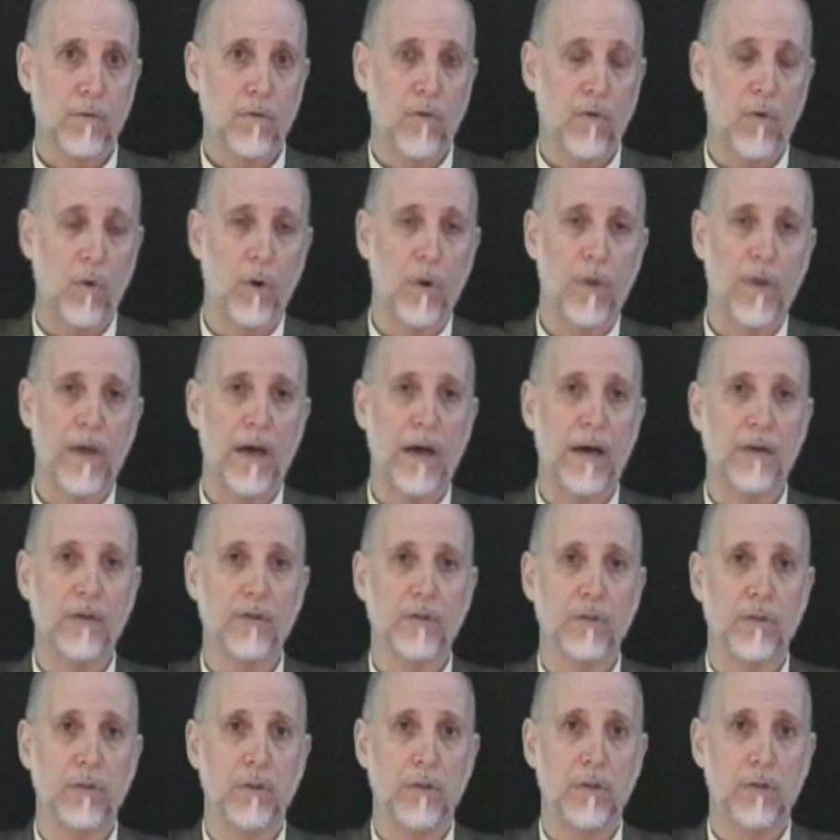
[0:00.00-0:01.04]

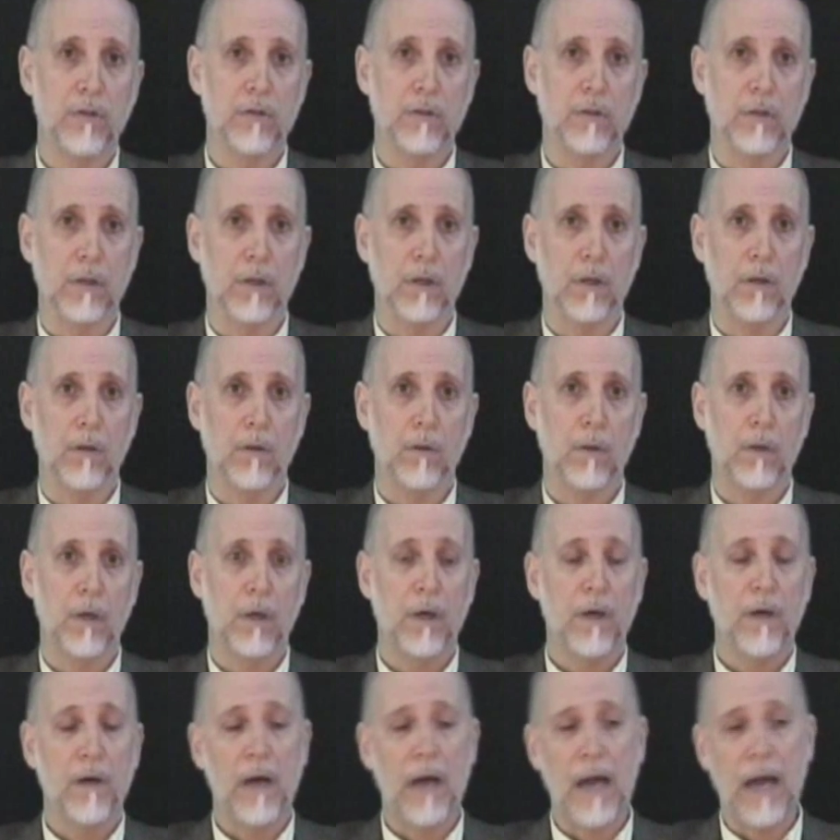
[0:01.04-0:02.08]
4,000 years ago,
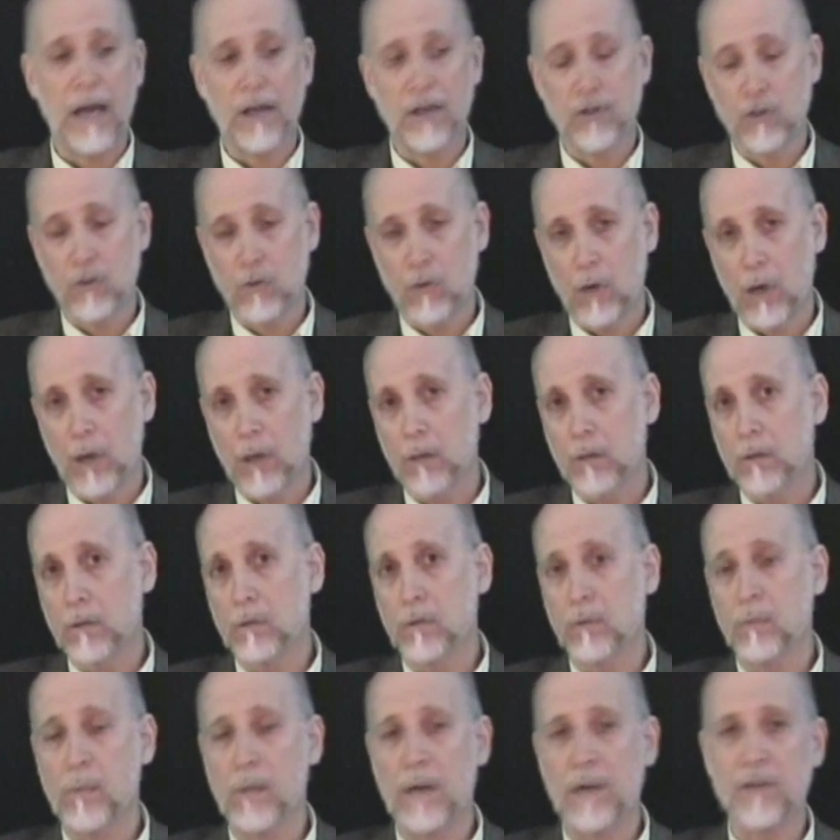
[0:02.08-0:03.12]
as
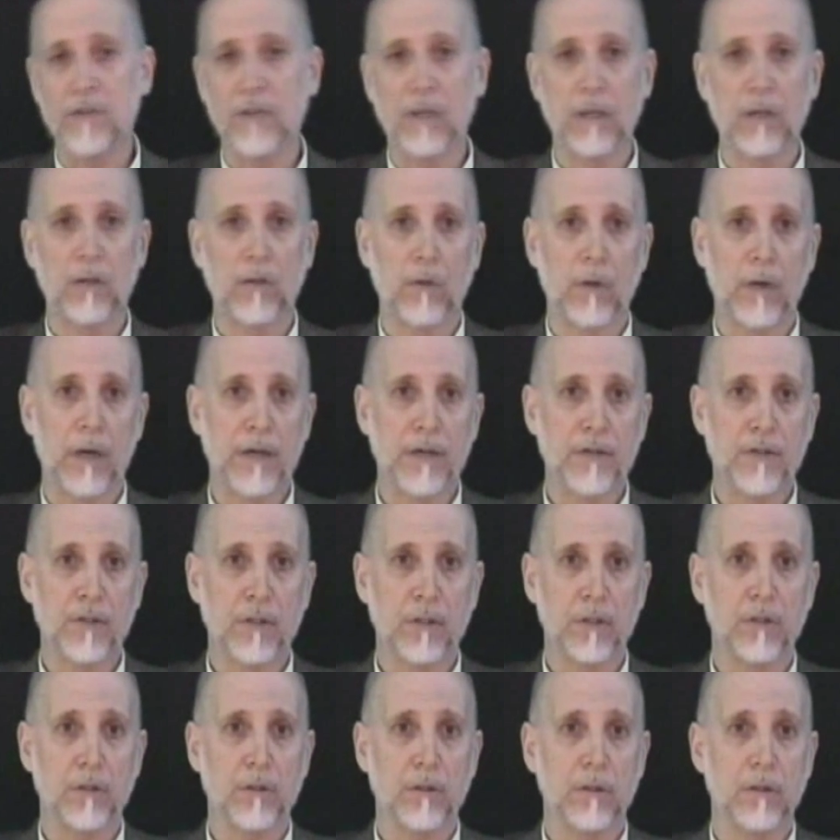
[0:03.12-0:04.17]
chronicled by Zechariah
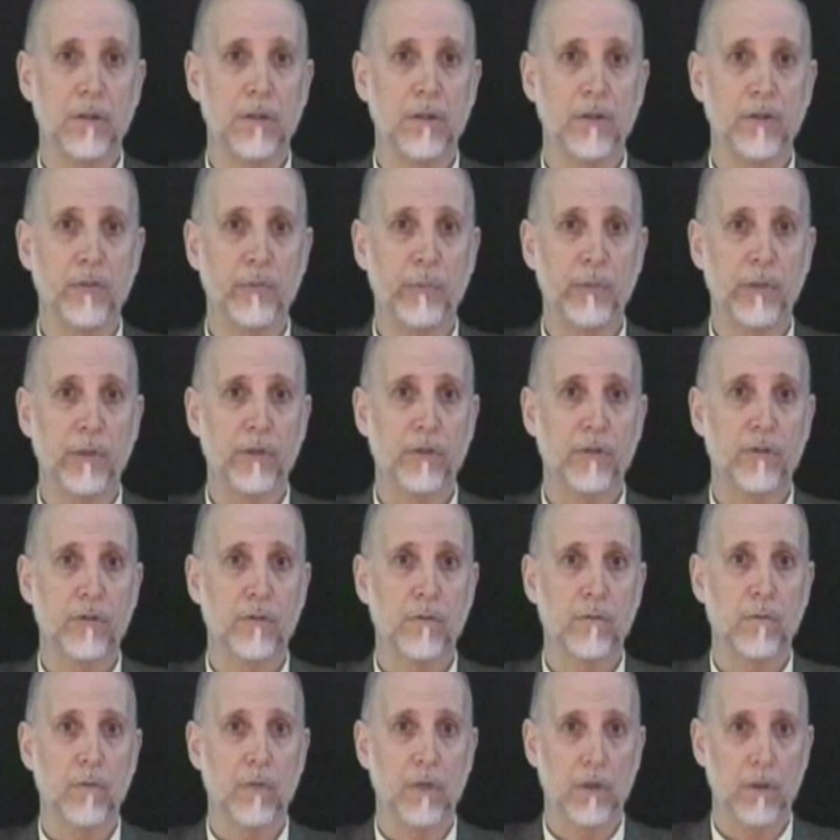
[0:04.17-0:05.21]
Sitchin in his books,
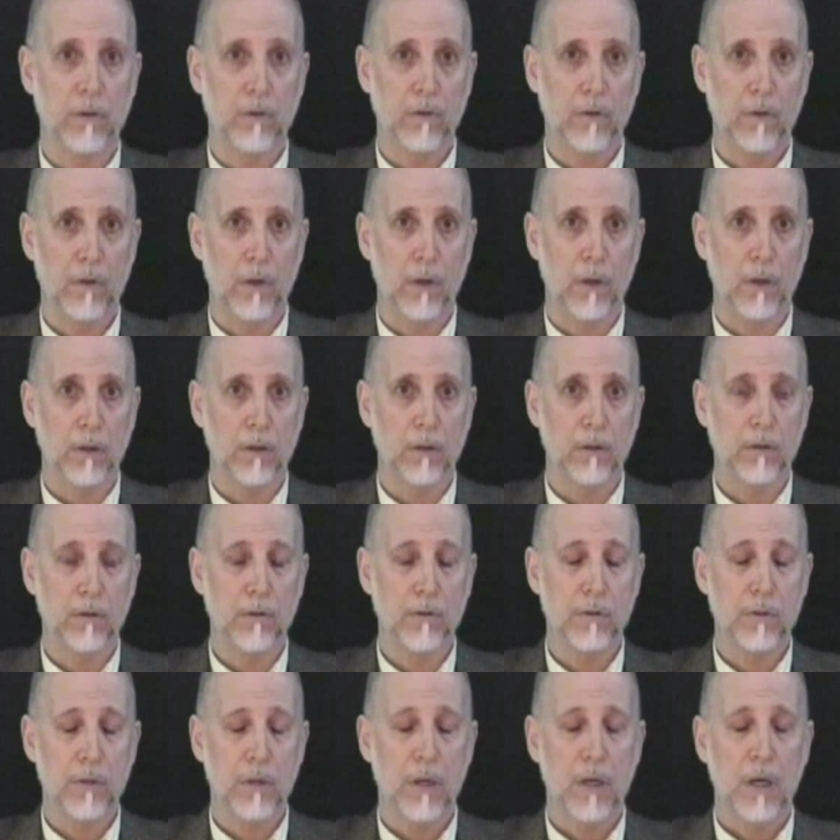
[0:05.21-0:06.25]
The Earth
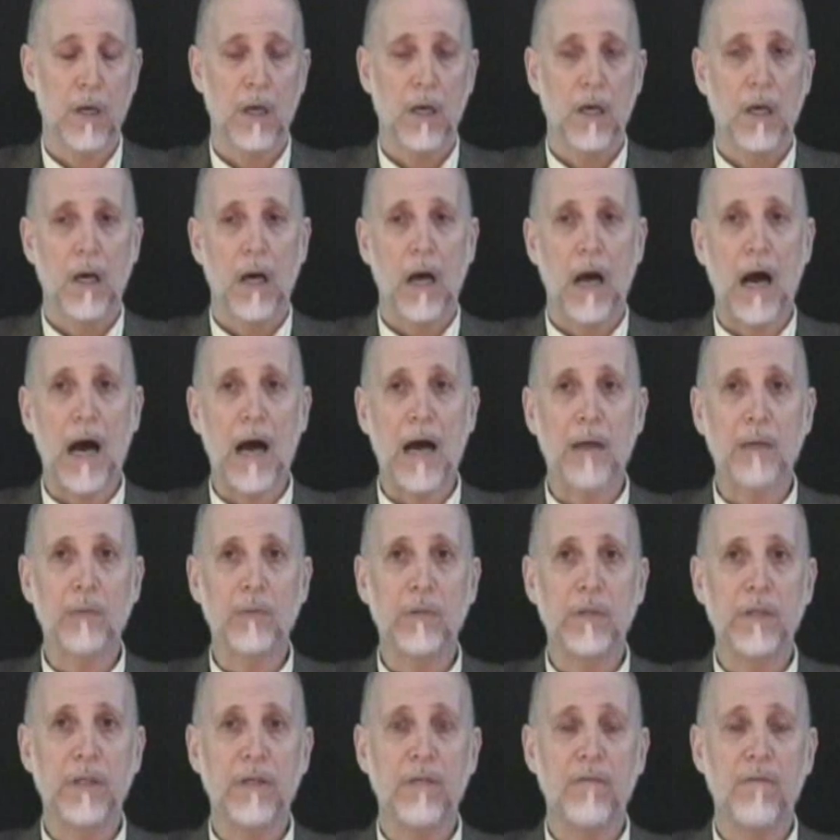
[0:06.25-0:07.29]
Chronicles, I
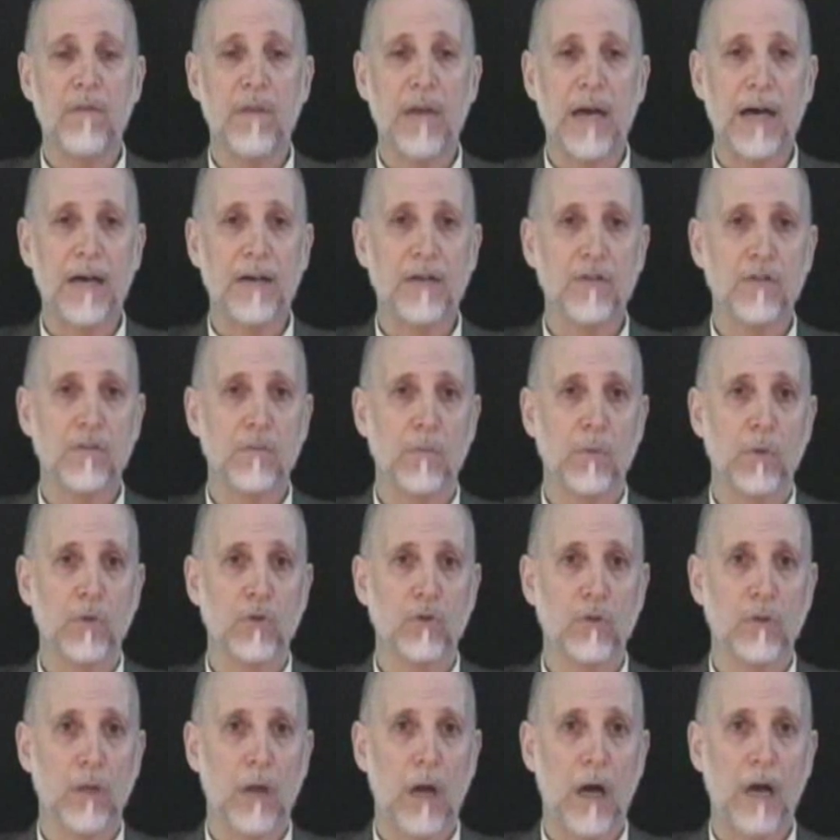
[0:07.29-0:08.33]
believe that is the
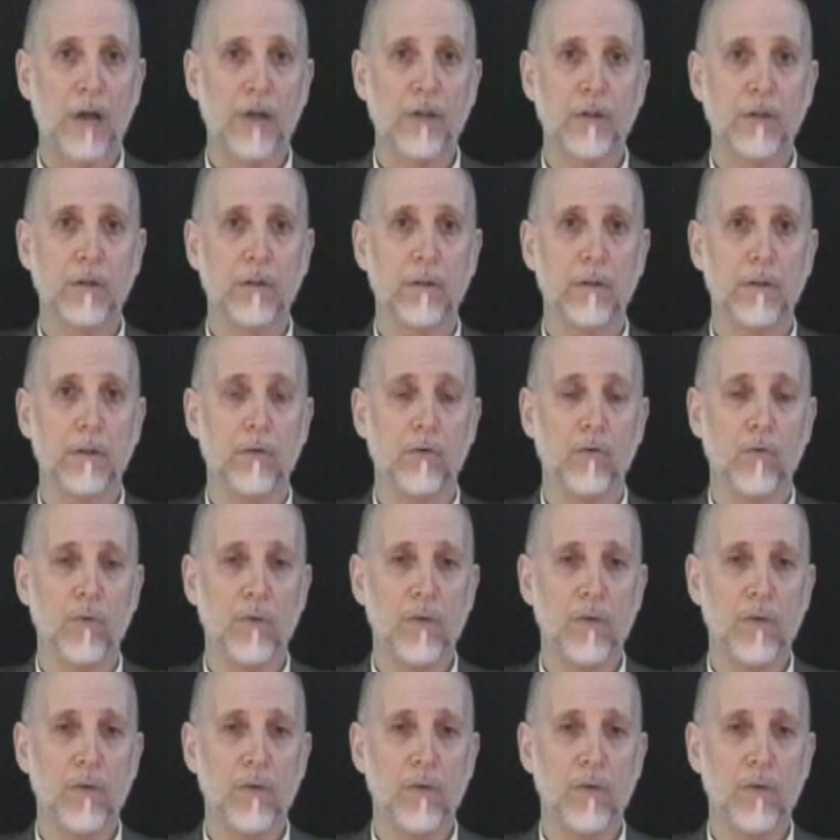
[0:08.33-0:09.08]
most logical and